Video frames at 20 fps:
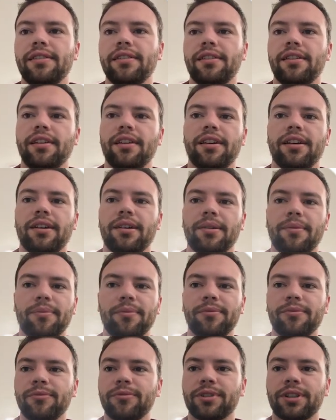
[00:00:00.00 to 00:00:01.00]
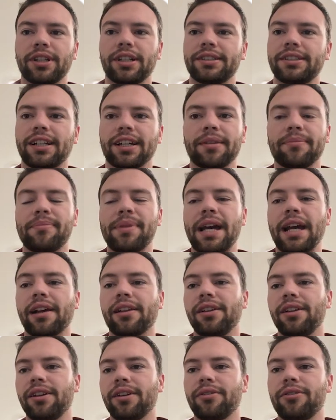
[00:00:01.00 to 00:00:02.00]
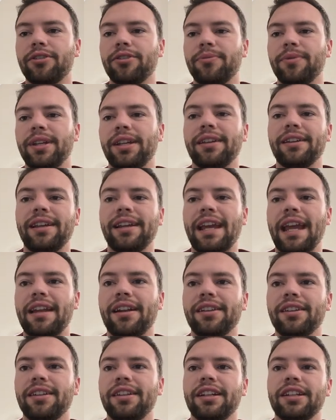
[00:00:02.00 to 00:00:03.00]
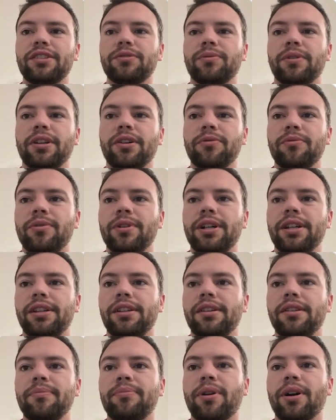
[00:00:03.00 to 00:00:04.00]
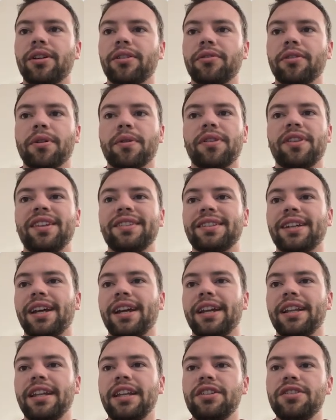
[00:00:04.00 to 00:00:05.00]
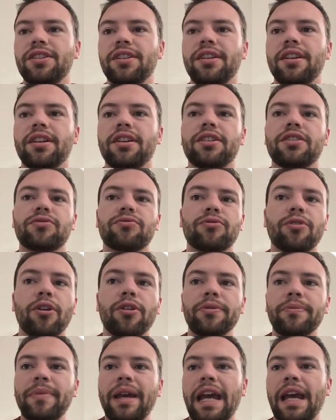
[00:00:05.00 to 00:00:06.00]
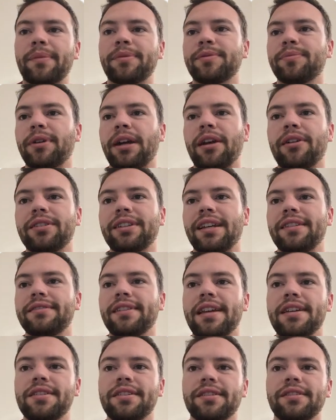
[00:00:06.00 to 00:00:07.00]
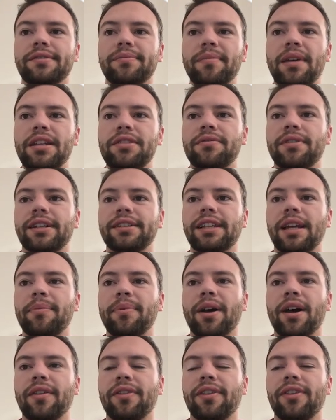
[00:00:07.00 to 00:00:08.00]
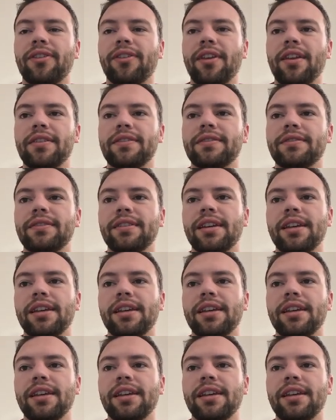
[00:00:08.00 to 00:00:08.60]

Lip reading: We're talking backlog grooming, analytics 101, partnering with design engineers, roadmaps, prioritizations, metrics, hypothesis,